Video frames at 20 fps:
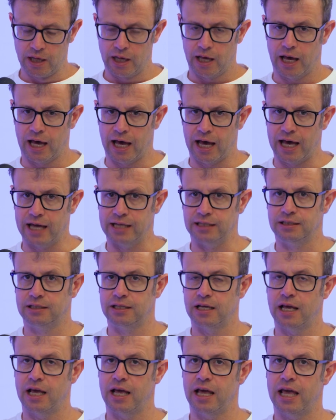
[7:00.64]
and
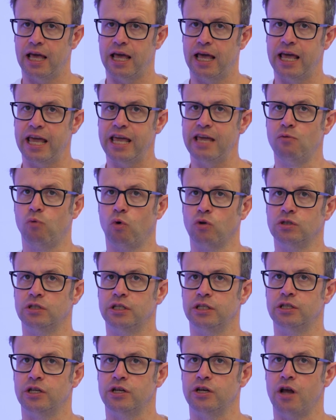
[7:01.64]
he
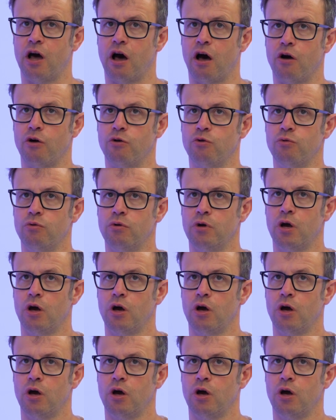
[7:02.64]
wanted to know